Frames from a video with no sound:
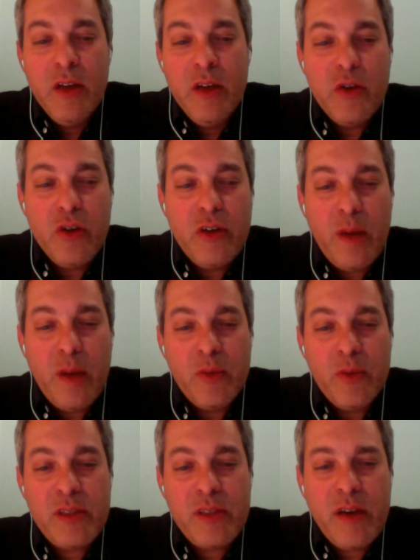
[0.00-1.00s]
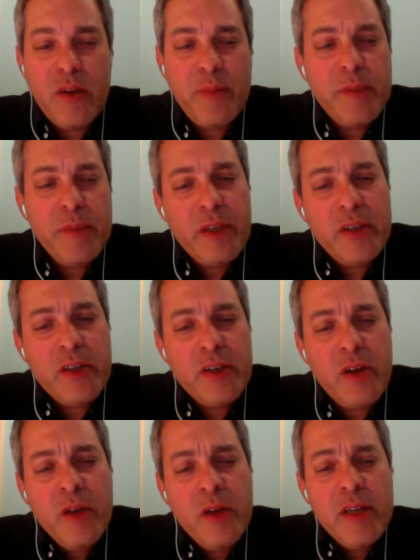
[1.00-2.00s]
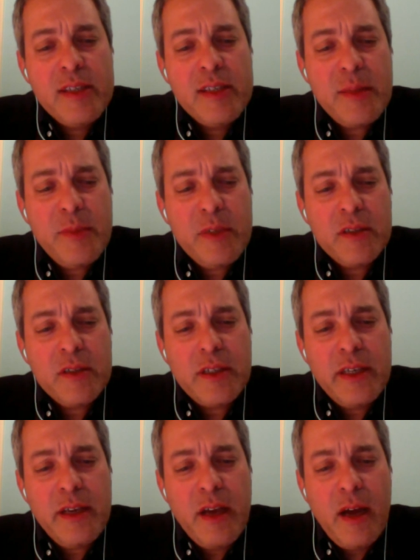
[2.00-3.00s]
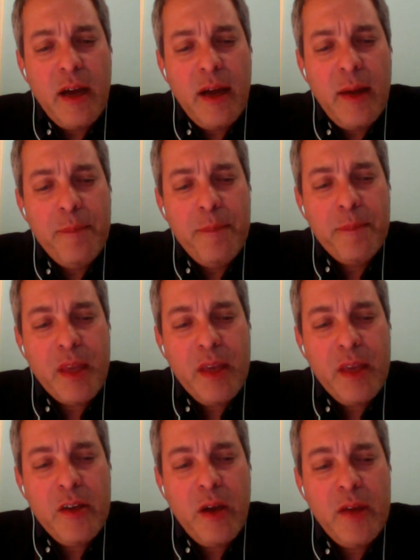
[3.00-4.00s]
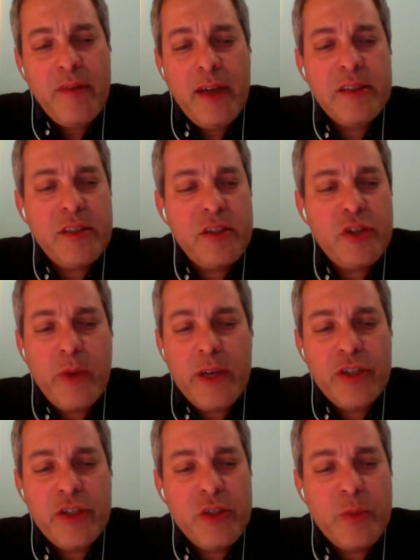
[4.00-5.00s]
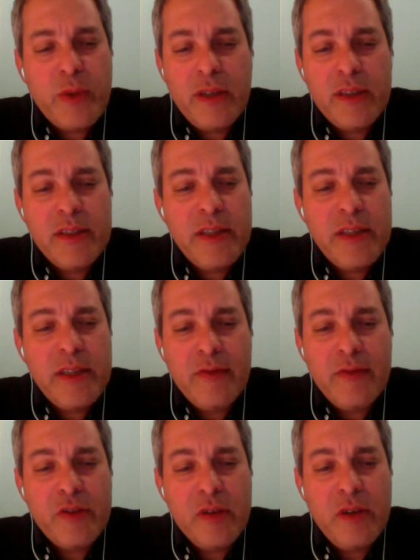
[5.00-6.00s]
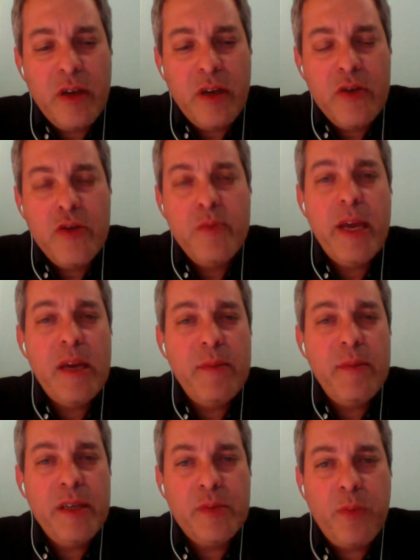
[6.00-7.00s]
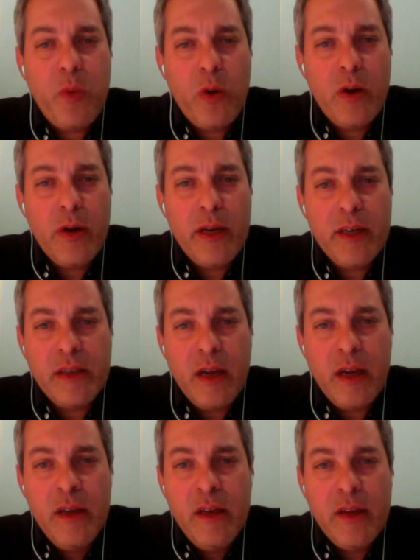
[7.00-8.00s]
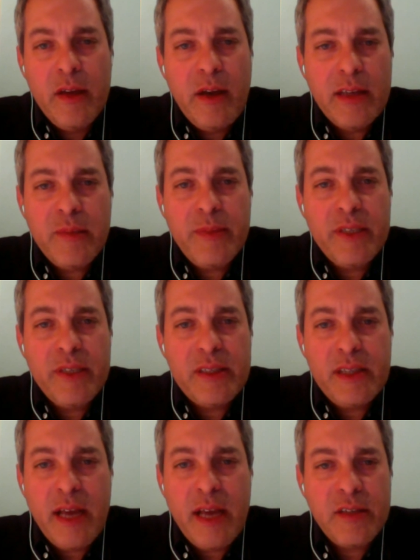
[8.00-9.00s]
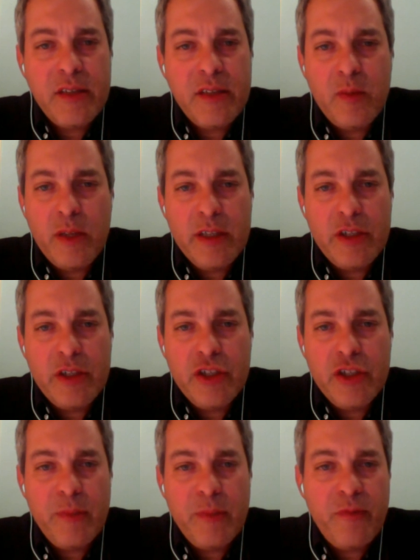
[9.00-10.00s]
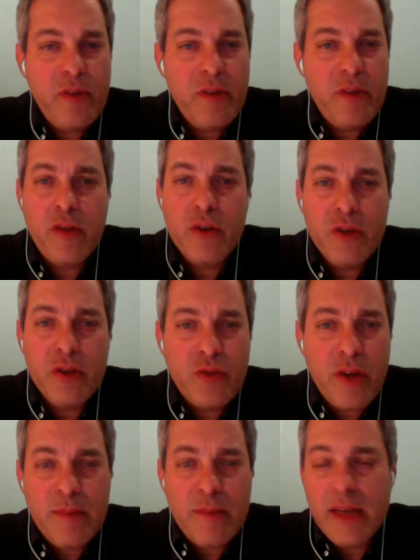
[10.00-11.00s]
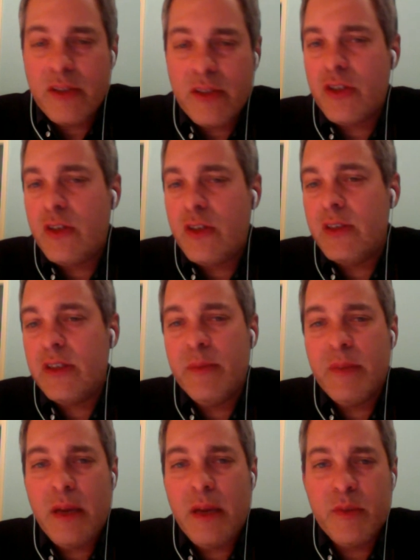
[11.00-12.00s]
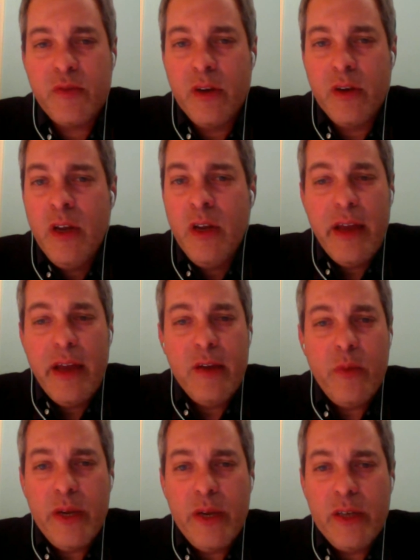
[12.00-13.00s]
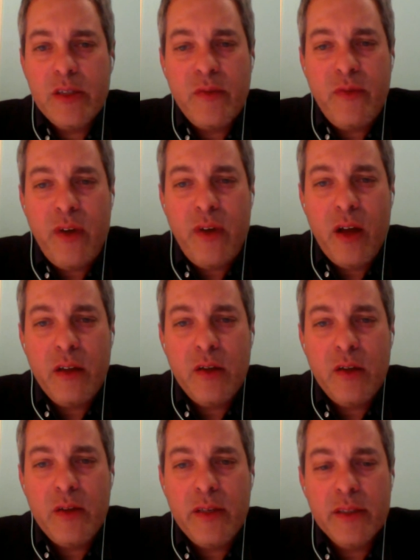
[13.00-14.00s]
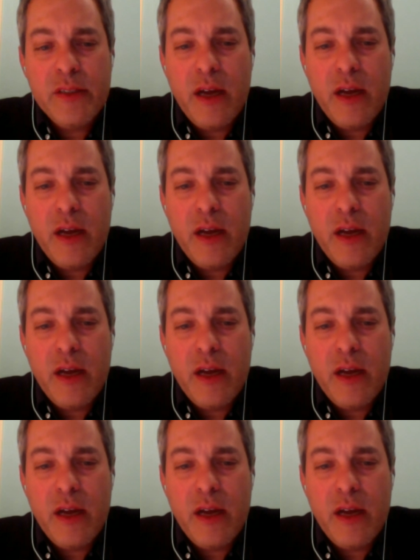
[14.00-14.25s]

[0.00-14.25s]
good couples therapy. But, you know, similarly, you know, I've had situations where, let's say, after a new baby is born and there hasn't been sex in the relationship for the 3rd trimester and sometimes for 8 weeks to follow. And